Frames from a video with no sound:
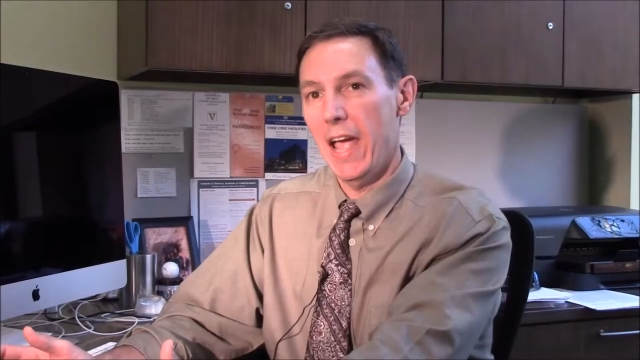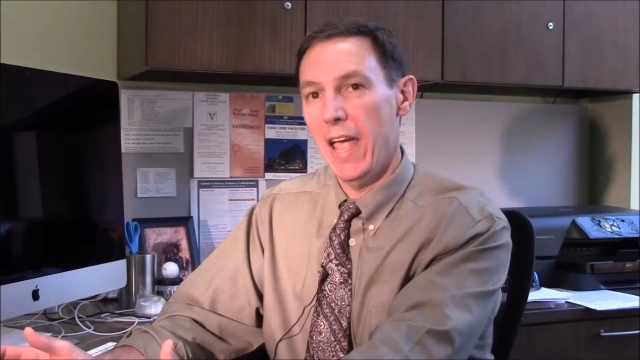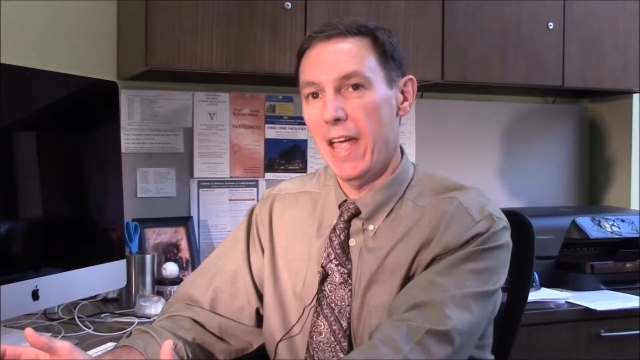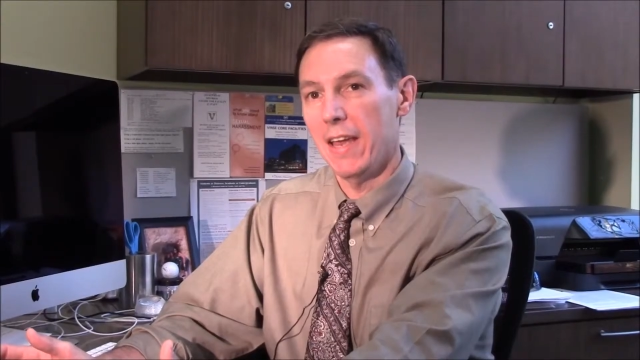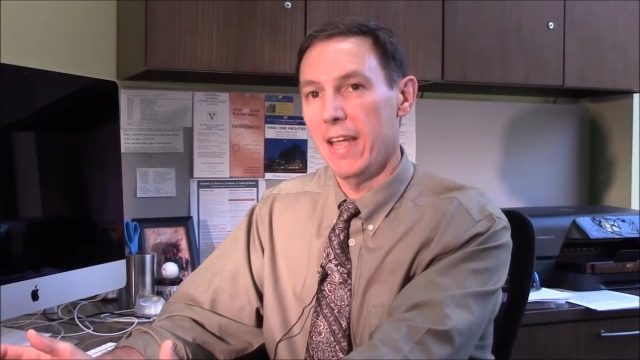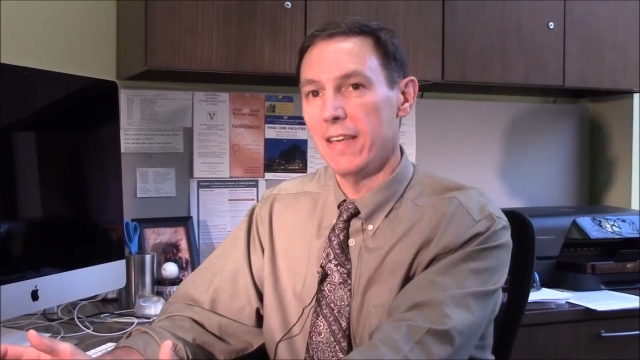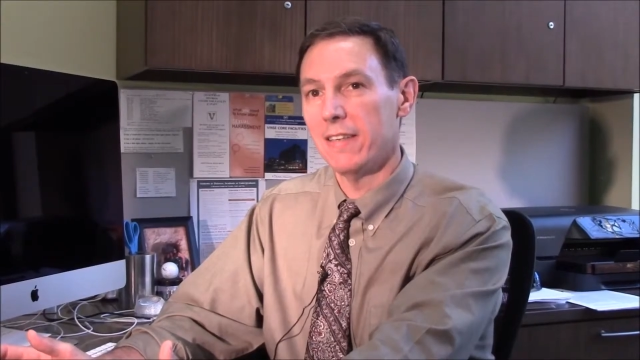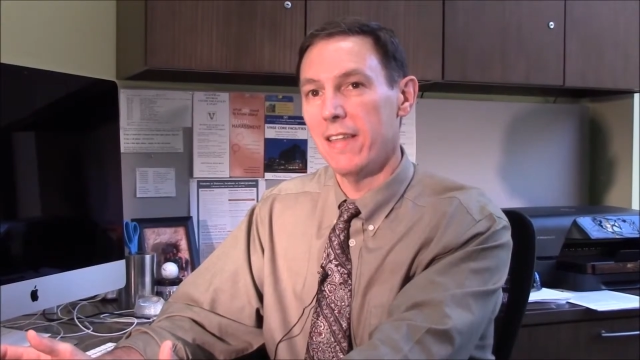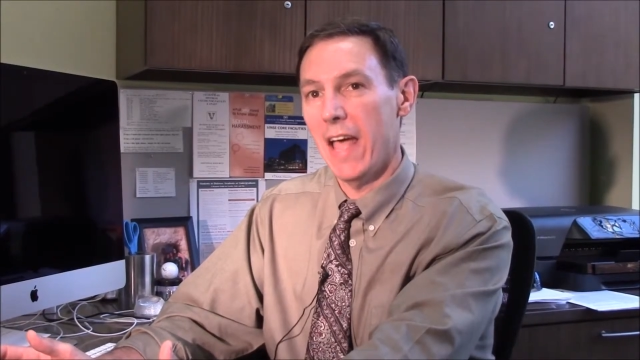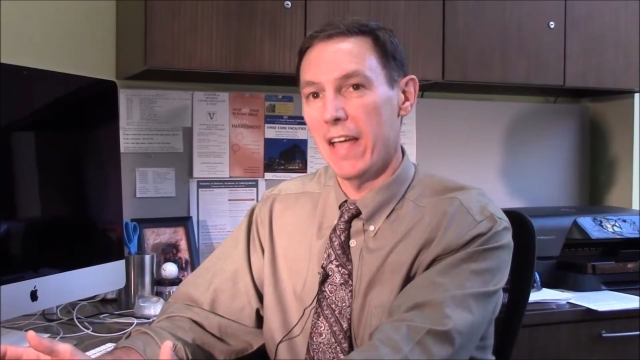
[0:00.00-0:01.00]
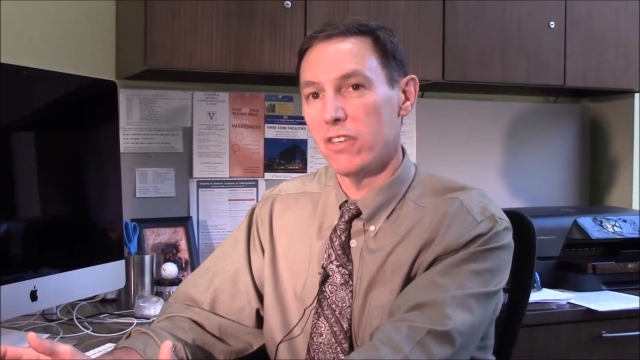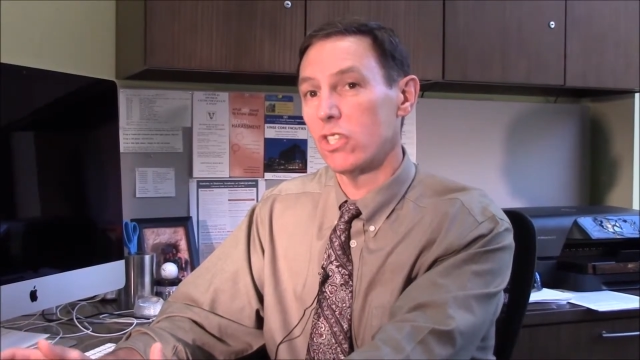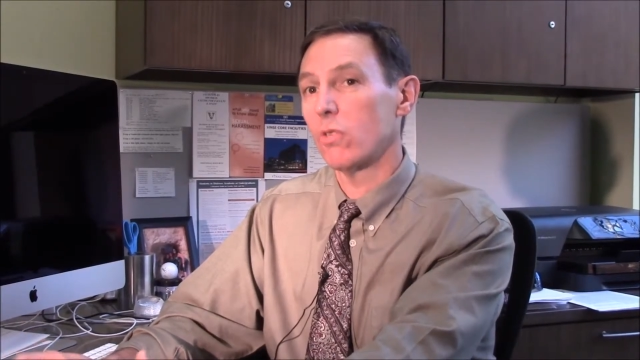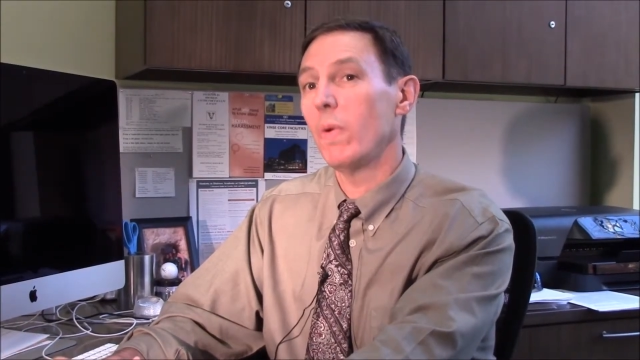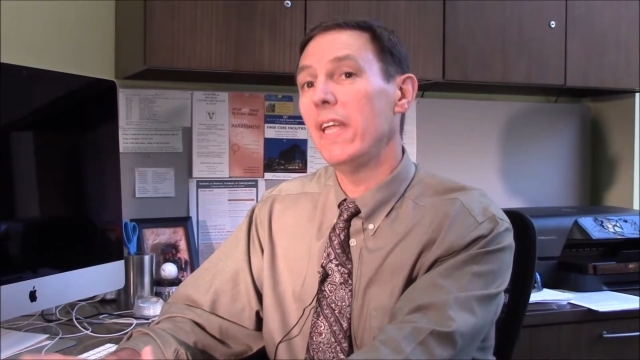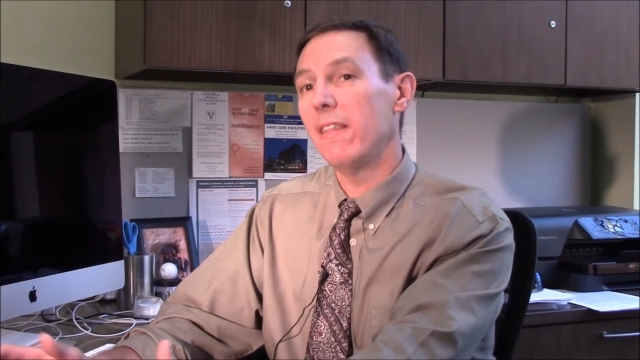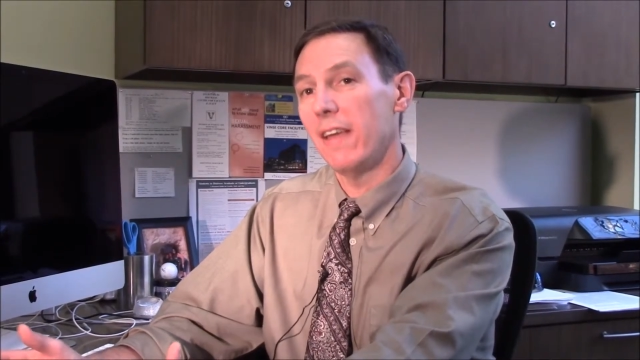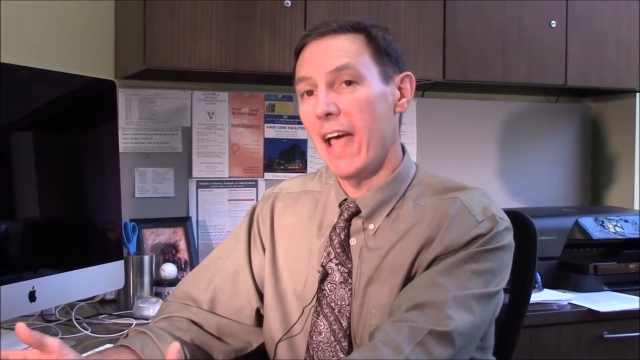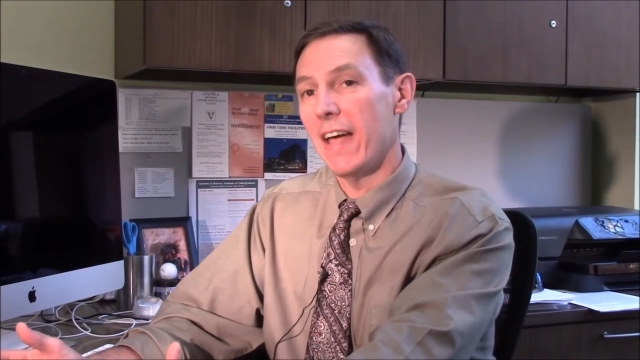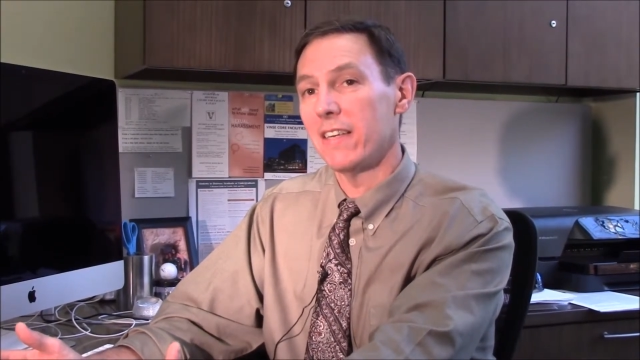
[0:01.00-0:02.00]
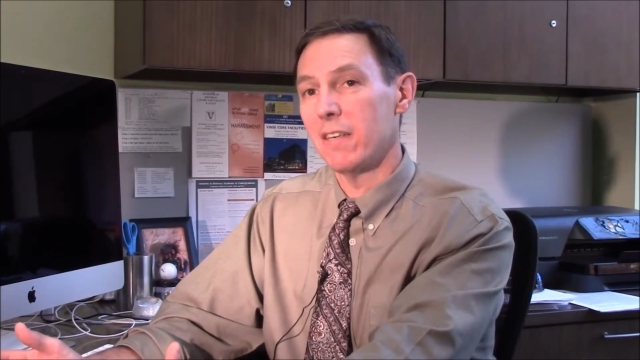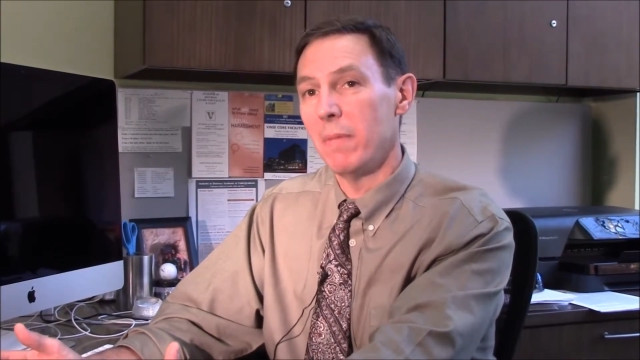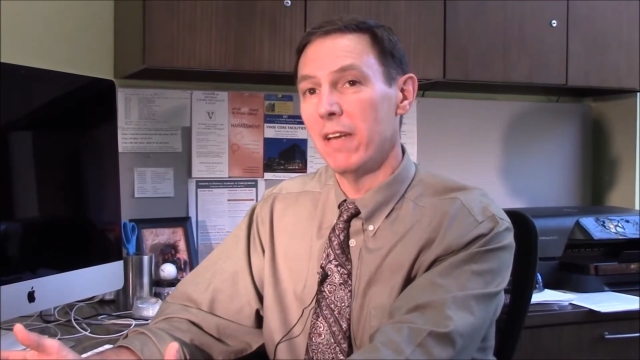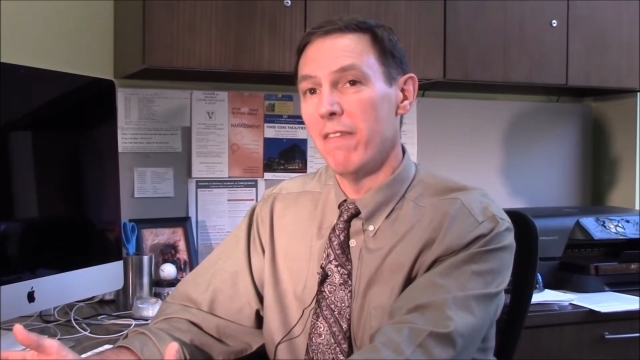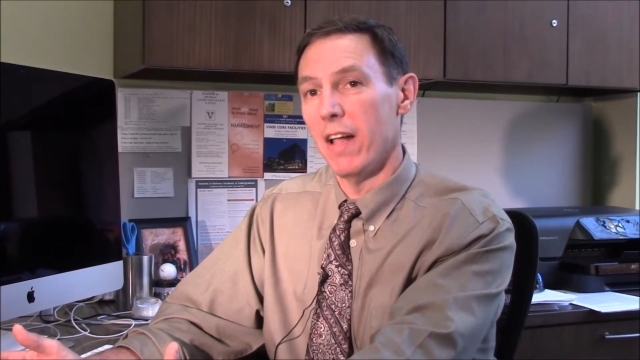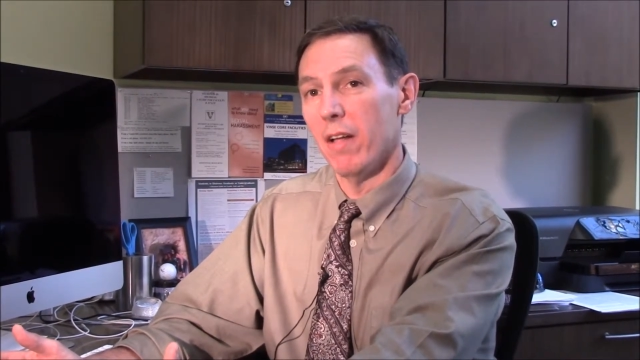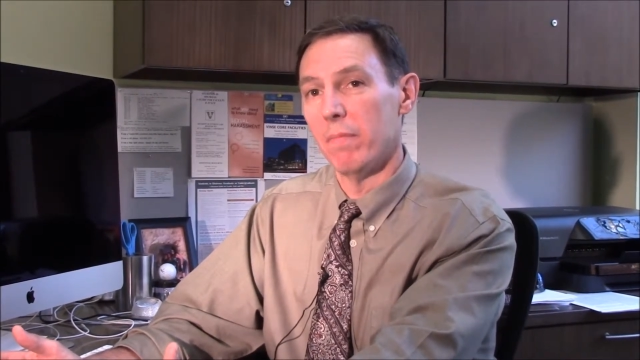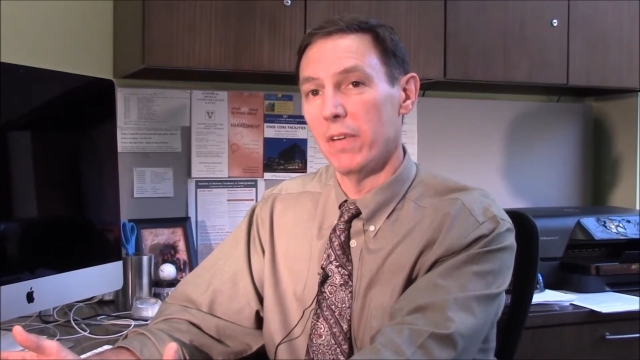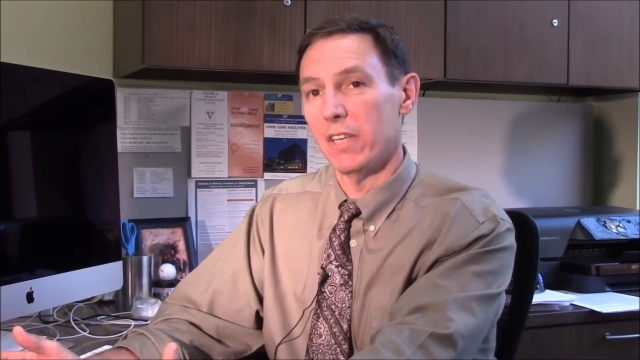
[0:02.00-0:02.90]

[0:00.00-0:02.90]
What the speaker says: and it's that suite that has to be developed.